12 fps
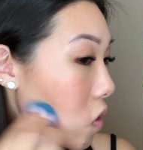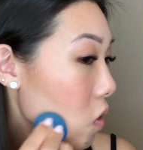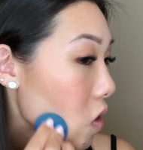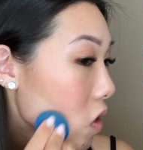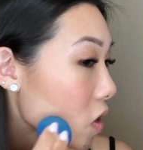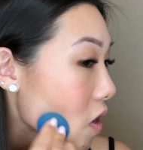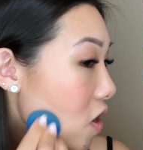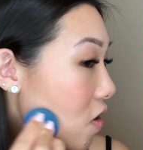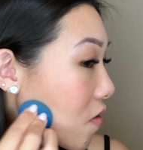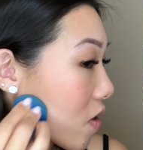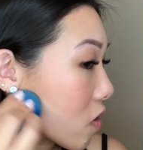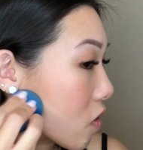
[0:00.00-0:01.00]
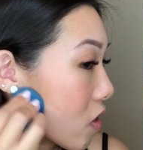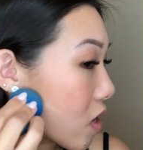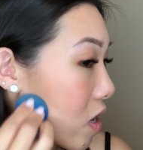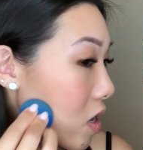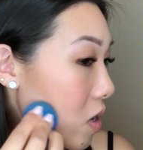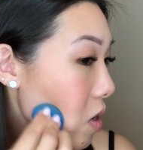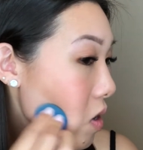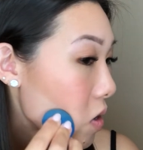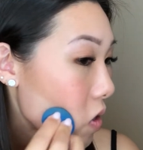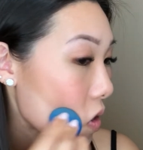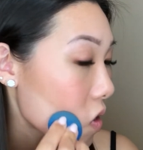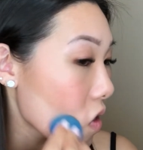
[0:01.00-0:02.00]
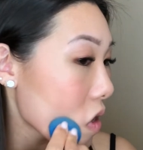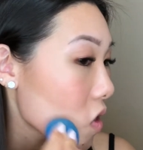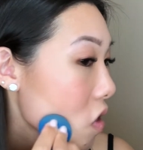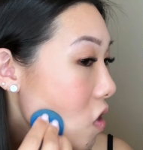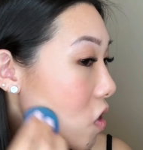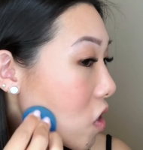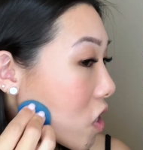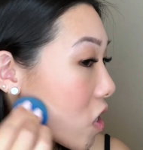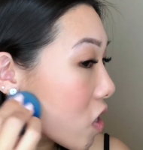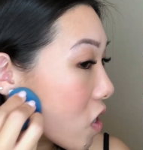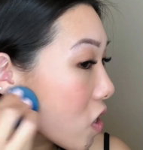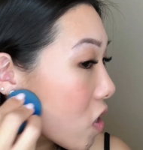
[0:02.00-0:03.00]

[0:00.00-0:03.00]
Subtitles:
Kind of carve out that cheek.